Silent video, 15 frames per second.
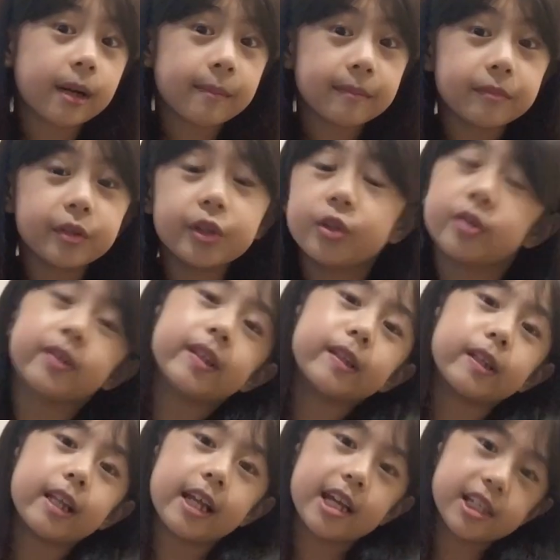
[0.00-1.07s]
new
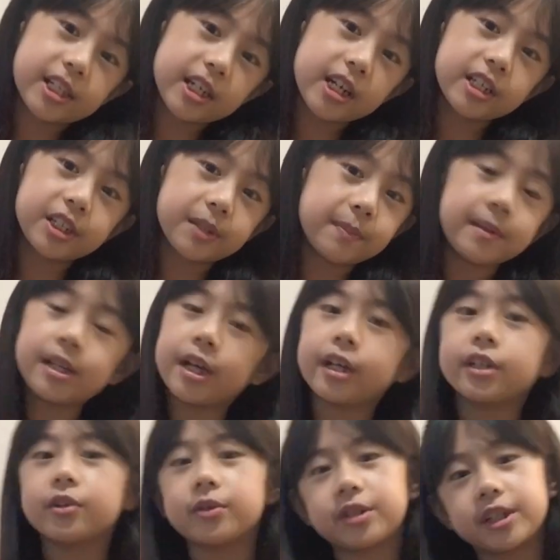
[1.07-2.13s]
lessons, meeting
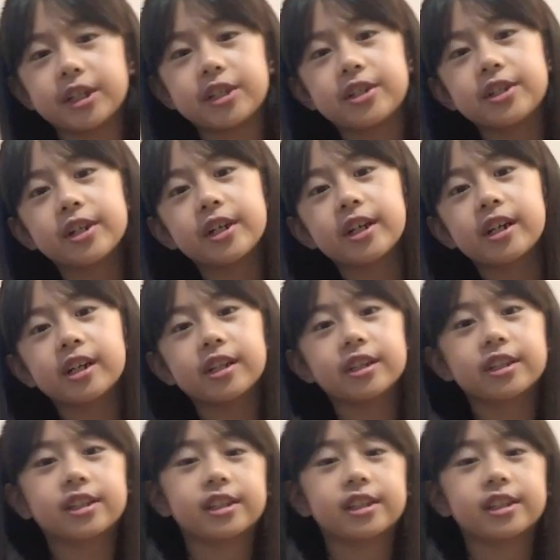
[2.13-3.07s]
new teachers,